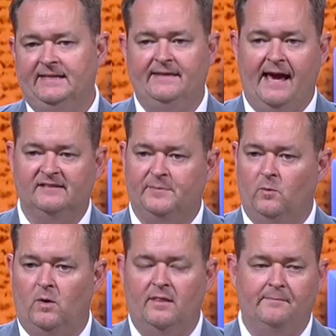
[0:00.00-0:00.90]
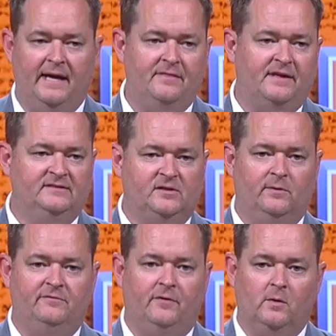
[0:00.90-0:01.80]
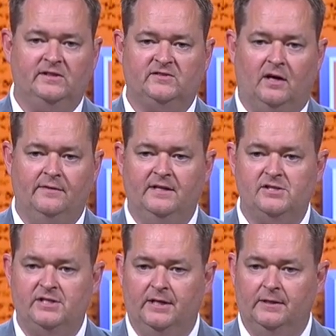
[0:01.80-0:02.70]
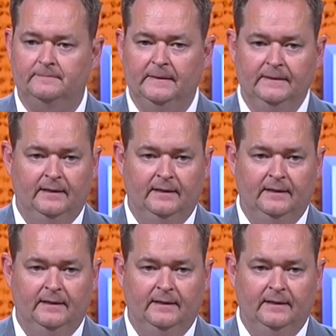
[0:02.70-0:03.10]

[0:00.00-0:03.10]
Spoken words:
in that has been one of the main things that we've focused on this year.